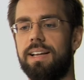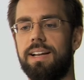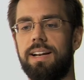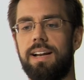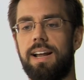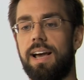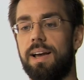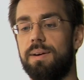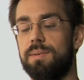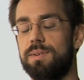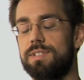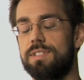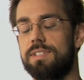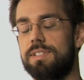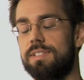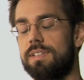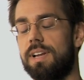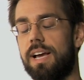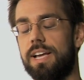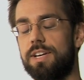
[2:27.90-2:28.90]
And
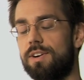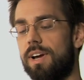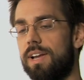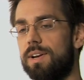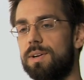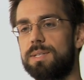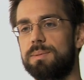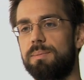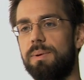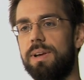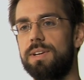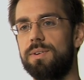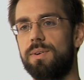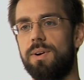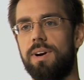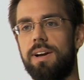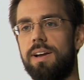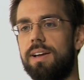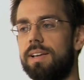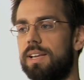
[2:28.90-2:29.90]
I tried to explain to
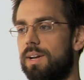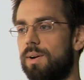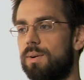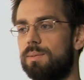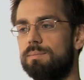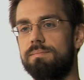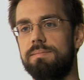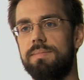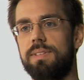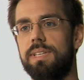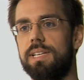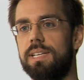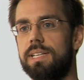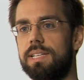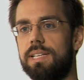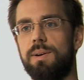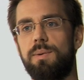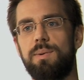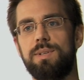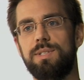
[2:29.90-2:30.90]
her,
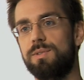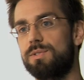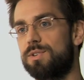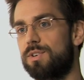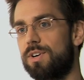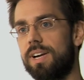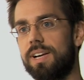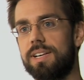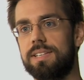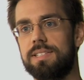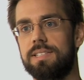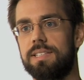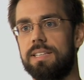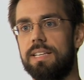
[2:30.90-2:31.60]
there was no tricks.